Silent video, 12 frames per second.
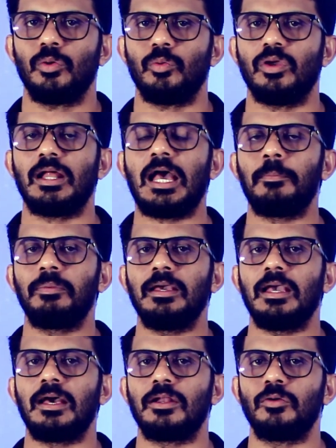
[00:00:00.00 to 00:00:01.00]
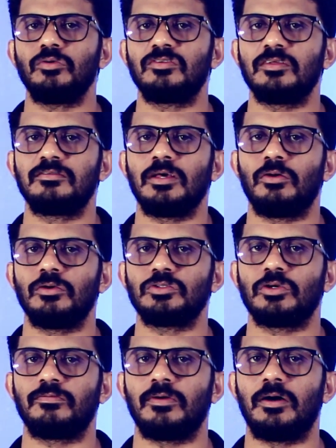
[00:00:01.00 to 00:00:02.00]
We are happily announcing the launch
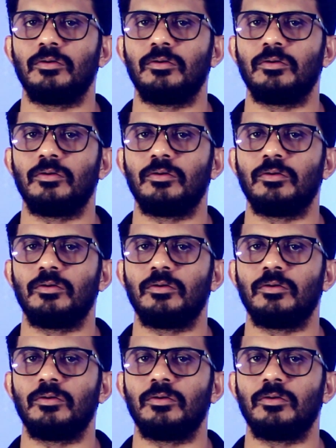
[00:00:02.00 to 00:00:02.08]
of